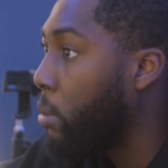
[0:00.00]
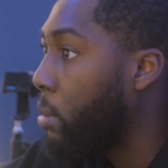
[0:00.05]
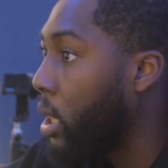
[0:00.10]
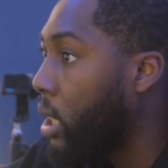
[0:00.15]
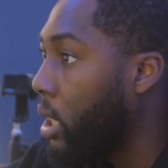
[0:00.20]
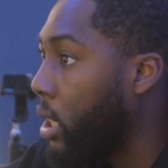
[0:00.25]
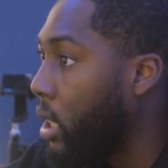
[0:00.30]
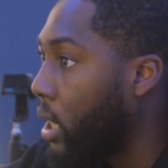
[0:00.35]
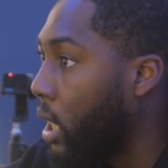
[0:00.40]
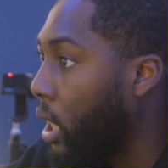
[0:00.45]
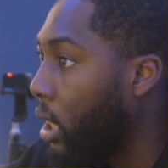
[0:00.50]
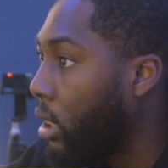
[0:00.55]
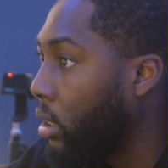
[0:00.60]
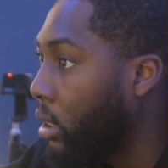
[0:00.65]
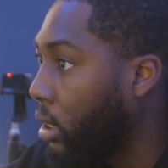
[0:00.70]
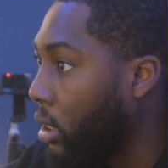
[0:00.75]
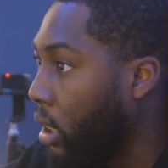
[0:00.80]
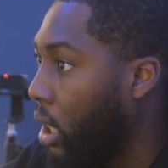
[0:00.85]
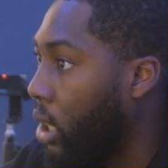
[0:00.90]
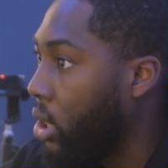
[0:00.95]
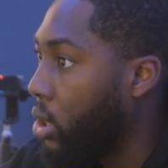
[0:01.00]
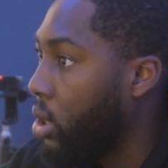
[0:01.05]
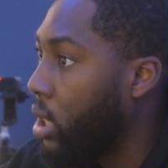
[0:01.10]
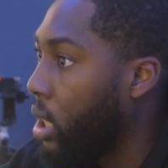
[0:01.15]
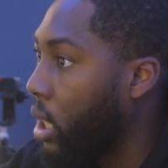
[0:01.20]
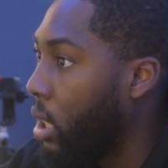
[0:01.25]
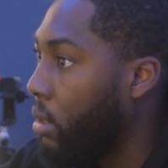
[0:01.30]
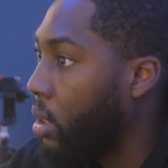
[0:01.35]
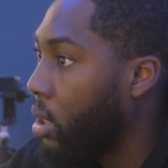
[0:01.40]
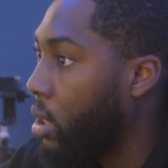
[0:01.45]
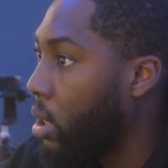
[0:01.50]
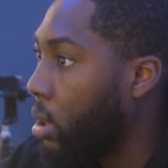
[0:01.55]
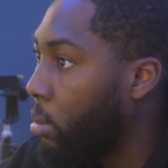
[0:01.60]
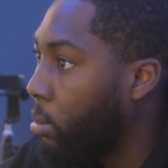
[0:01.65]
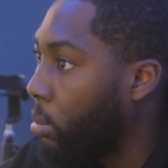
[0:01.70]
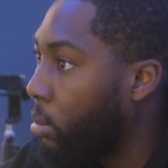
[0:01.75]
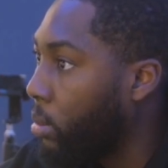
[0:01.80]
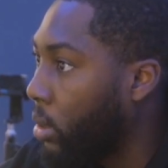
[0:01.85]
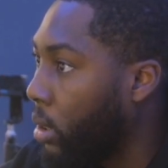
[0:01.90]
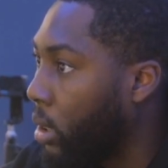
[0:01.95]
melody down, just to give it
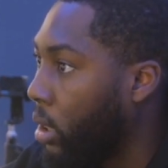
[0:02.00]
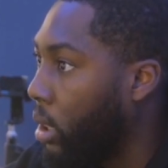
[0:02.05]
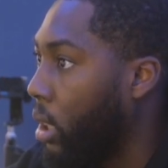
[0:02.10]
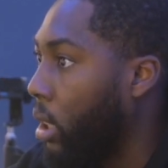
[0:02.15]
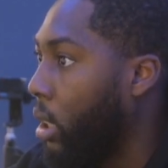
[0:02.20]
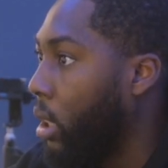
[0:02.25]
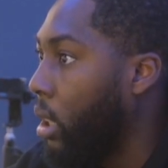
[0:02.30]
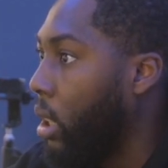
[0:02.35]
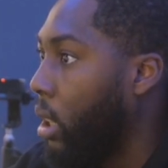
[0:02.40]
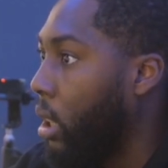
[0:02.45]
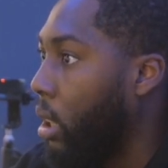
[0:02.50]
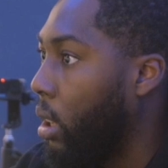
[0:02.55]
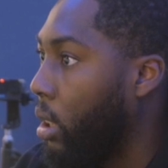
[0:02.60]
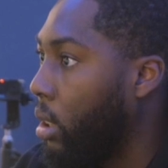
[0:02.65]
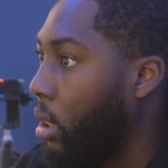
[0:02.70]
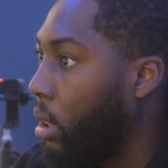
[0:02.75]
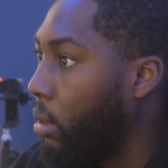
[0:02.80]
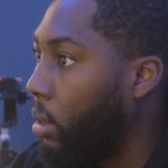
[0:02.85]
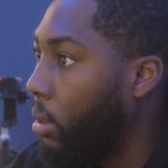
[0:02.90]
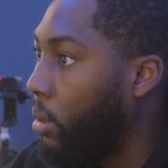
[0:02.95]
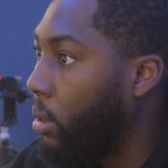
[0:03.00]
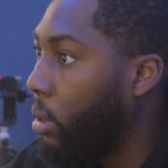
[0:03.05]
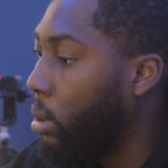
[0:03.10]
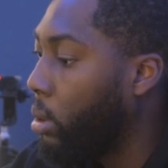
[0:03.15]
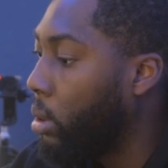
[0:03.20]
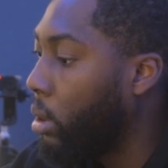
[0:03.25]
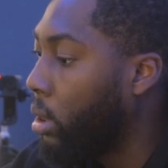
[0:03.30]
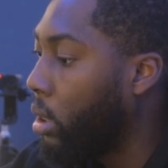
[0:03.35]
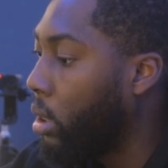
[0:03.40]
another feel.